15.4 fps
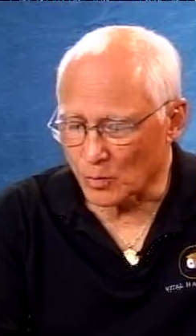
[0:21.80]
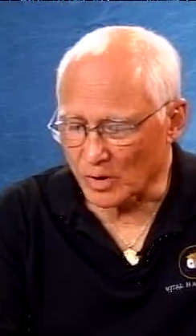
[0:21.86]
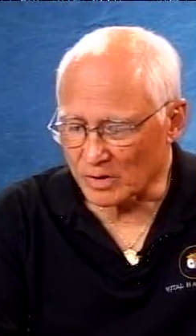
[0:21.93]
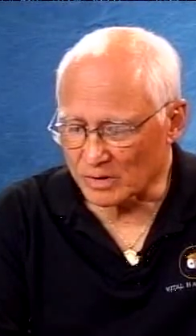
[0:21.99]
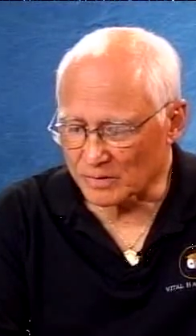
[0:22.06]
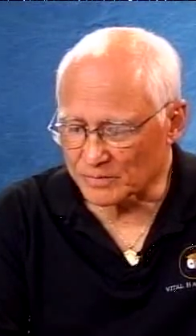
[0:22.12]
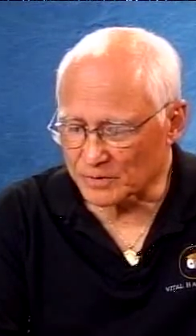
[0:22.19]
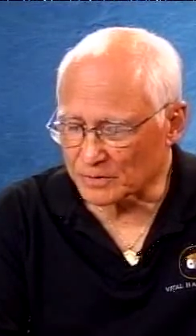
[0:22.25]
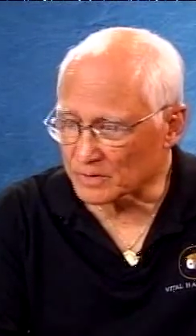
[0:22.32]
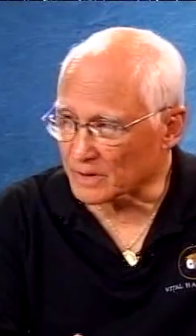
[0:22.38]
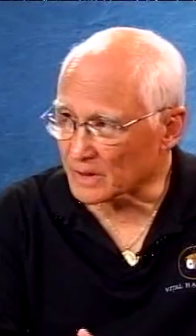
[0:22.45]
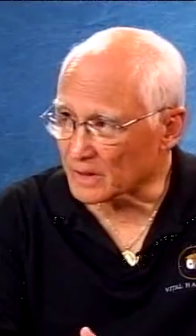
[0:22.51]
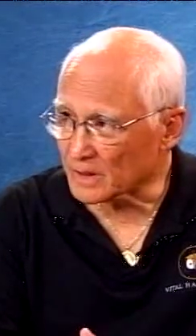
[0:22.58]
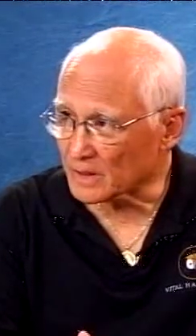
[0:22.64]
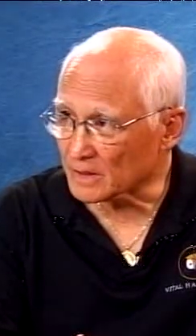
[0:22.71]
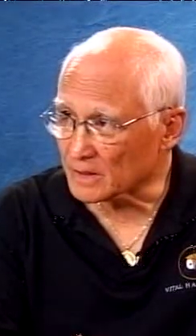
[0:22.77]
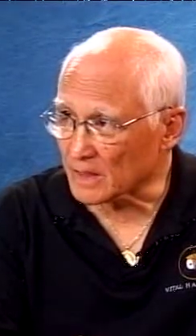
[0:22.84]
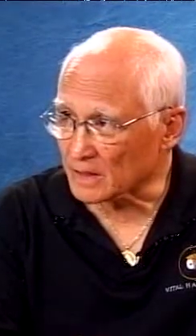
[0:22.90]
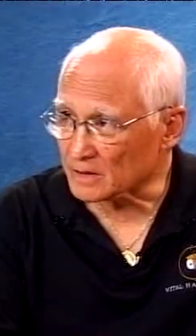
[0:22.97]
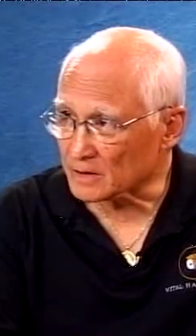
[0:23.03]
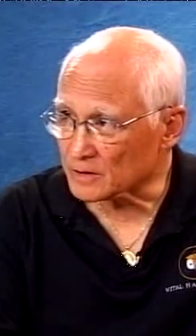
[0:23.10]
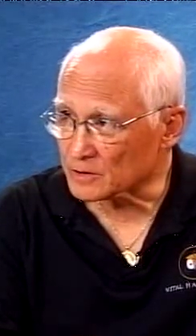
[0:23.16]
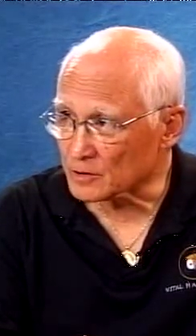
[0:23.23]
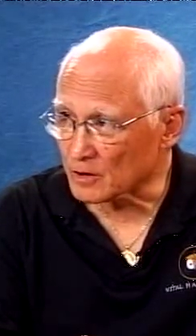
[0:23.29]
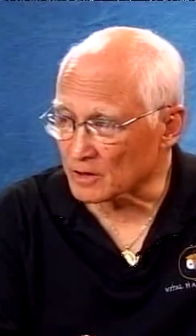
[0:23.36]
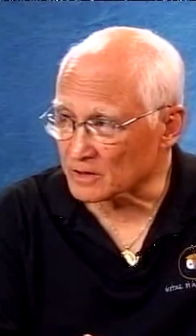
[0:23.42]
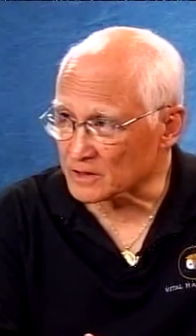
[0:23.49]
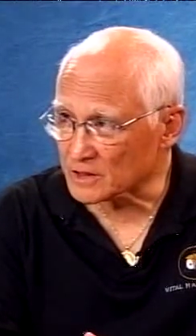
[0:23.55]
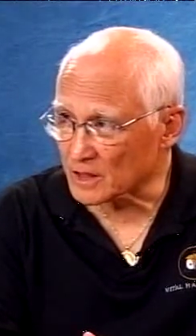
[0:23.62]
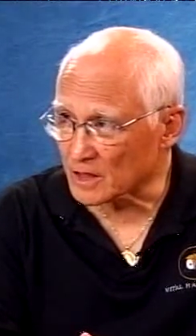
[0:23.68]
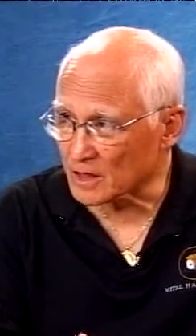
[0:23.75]
Welcome to the Doctor John
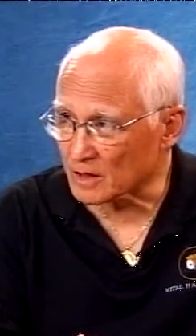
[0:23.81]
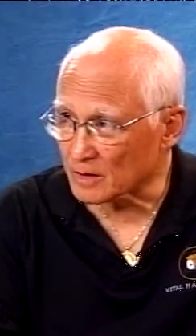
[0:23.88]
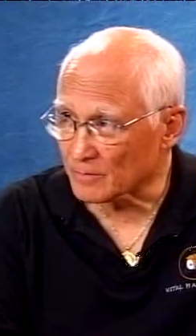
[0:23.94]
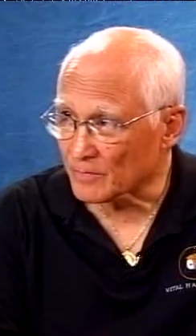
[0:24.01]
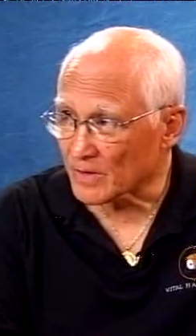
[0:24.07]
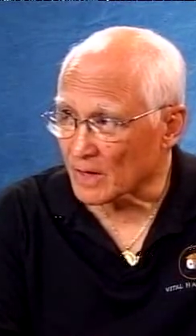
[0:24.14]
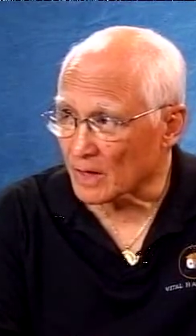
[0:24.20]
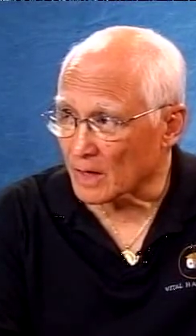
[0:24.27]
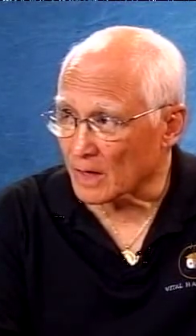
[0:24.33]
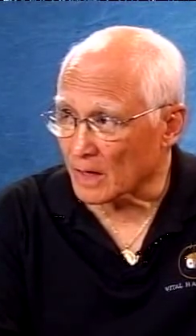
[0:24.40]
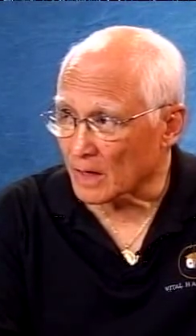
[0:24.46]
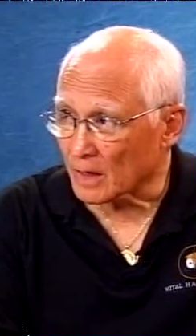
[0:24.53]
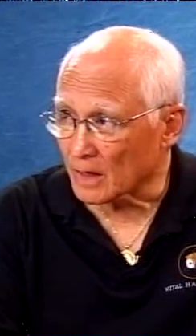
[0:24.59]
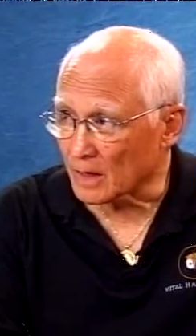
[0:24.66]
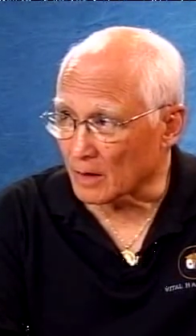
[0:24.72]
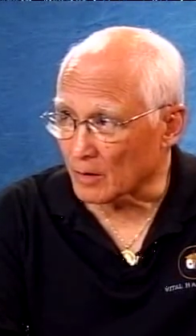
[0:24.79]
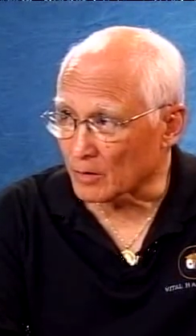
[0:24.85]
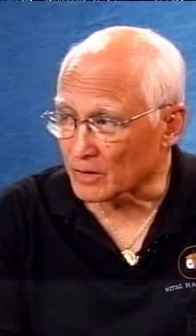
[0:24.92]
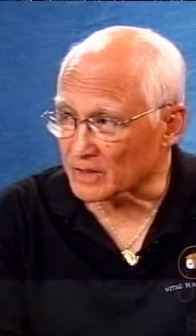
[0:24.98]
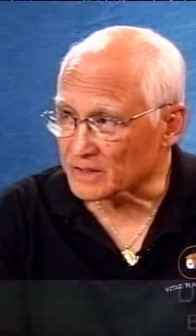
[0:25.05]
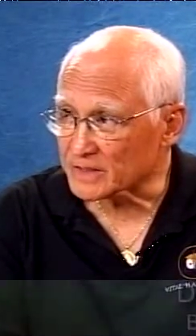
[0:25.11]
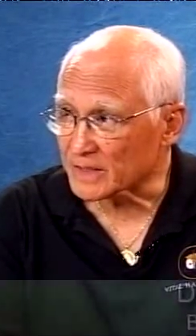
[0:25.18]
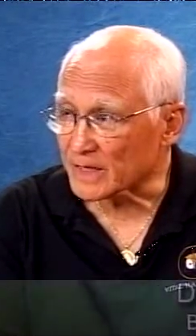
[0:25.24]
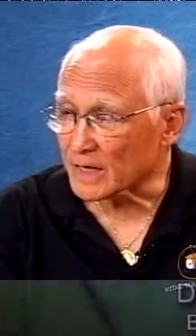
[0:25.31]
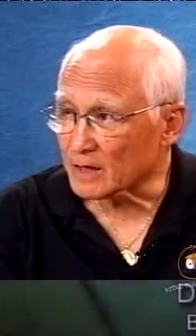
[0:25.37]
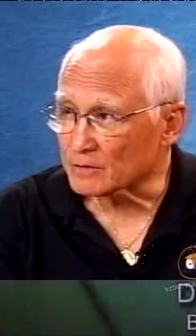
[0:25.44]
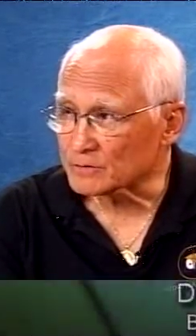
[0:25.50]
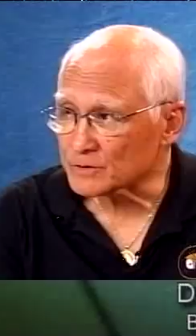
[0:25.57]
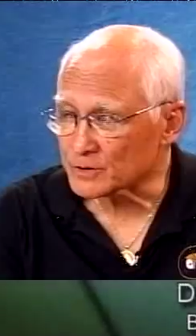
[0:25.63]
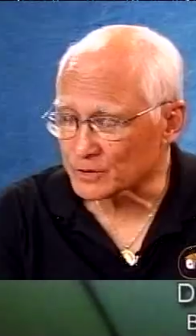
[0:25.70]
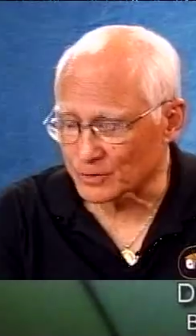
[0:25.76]
Char uh, Holistic
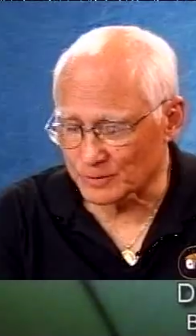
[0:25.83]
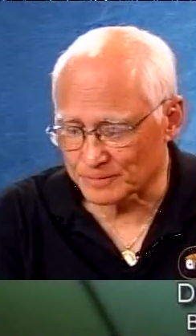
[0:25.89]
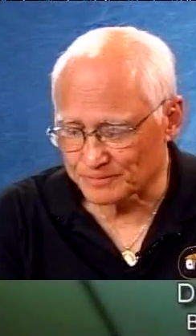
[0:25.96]
Health Show.